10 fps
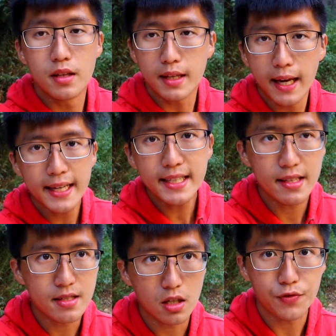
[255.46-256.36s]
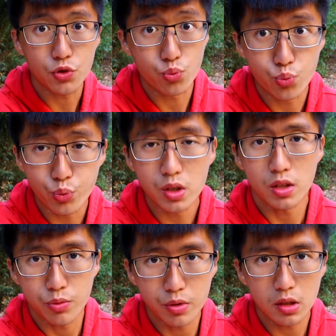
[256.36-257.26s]
The canyon itself is
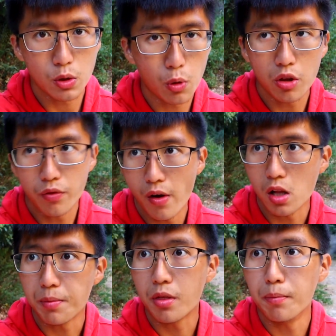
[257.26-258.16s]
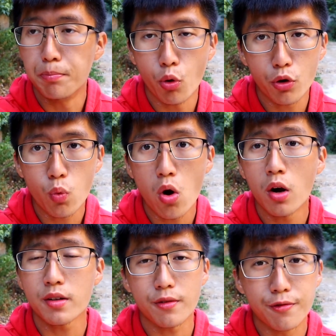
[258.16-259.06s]
really well developed. The boardwalk,
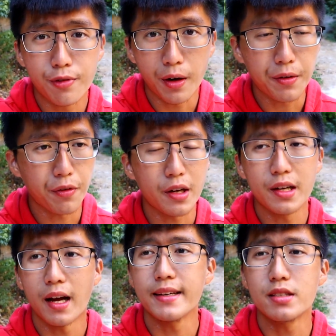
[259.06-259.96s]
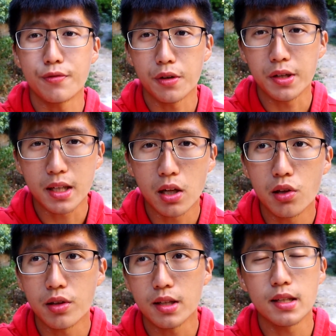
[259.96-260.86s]
very nice, very
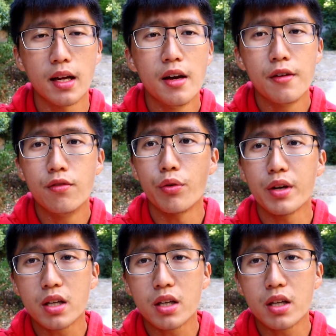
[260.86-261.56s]
clean, very